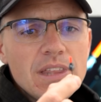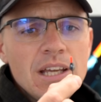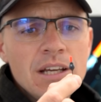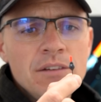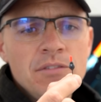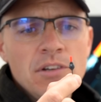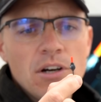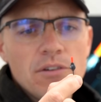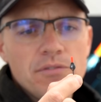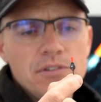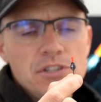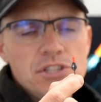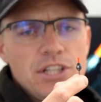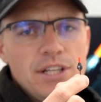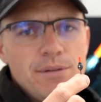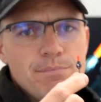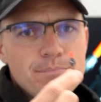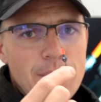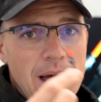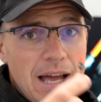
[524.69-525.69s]
If you're
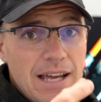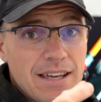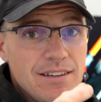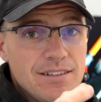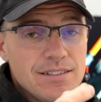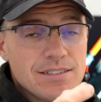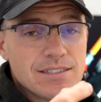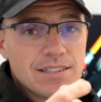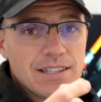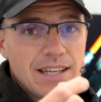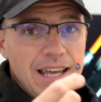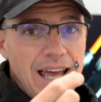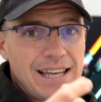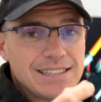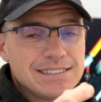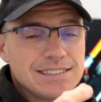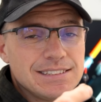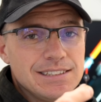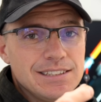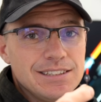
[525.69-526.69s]
fishing maggots,
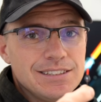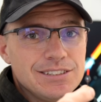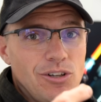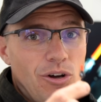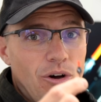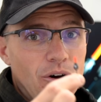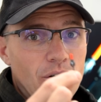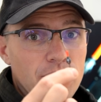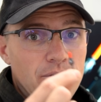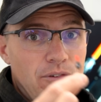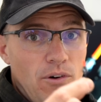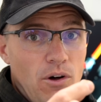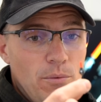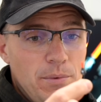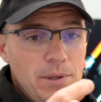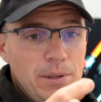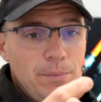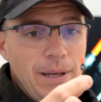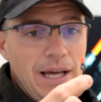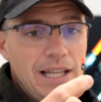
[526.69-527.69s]
casters, or
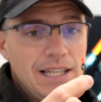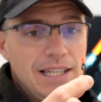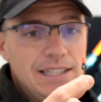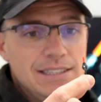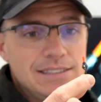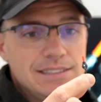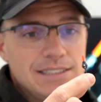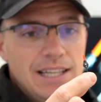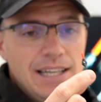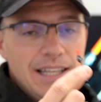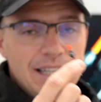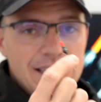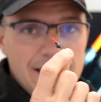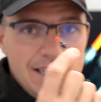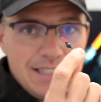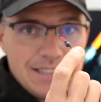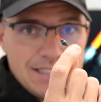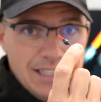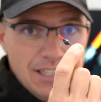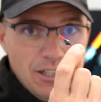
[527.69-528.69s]
4mm pellets,
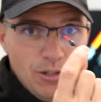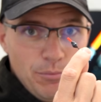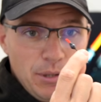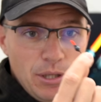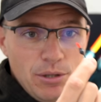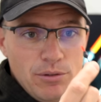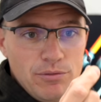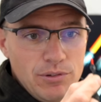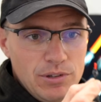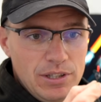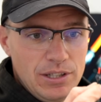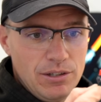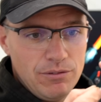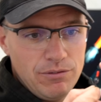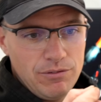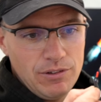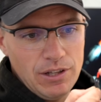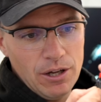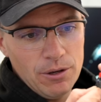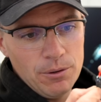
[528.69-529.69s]
this little beautiful little
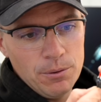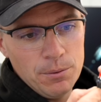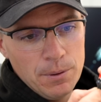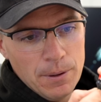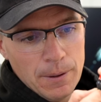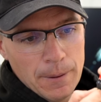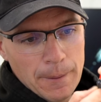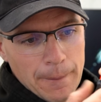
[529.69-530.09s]
float